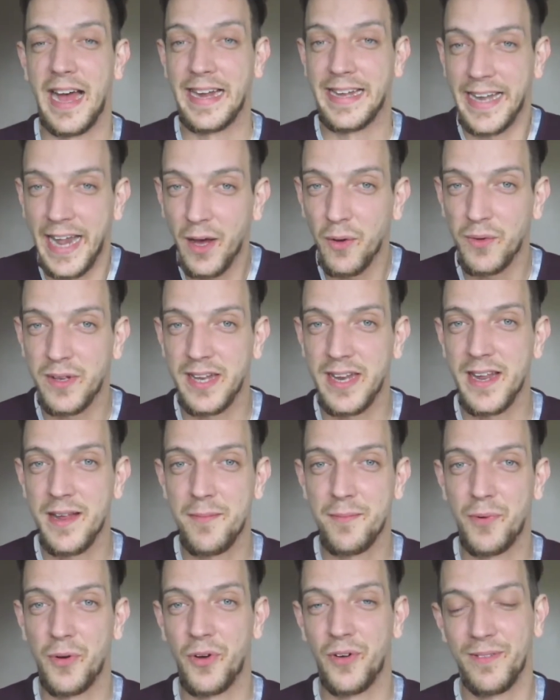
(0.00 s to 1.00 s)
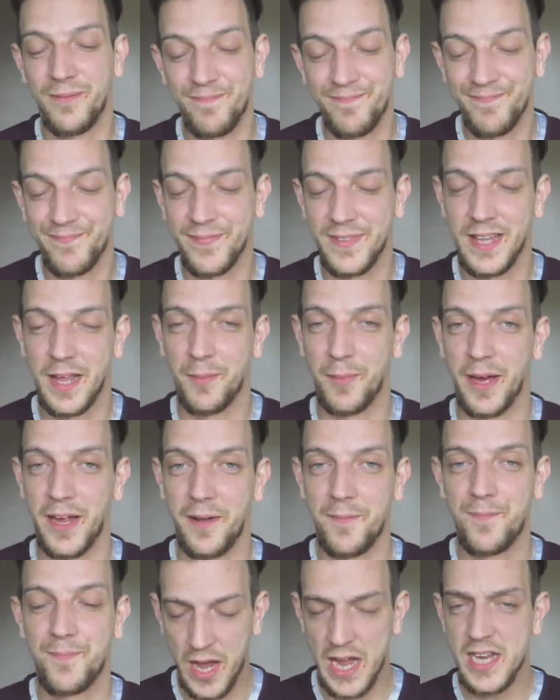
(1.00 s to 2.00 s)
I doubt it, but never
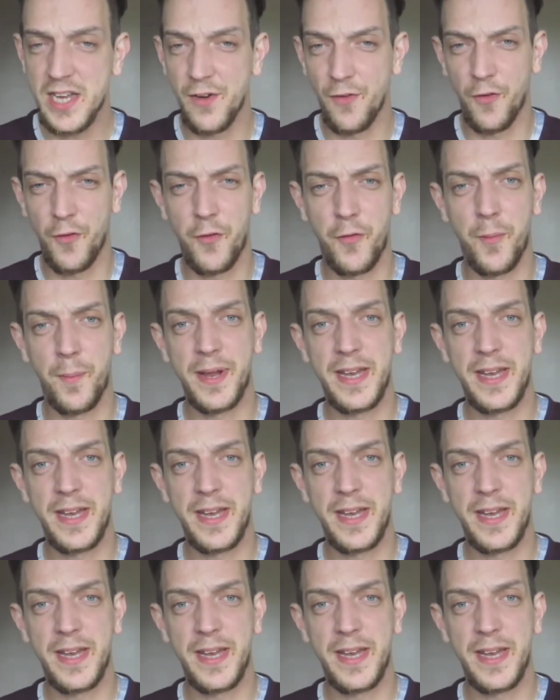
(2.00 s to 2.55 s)
mind. Okay, so for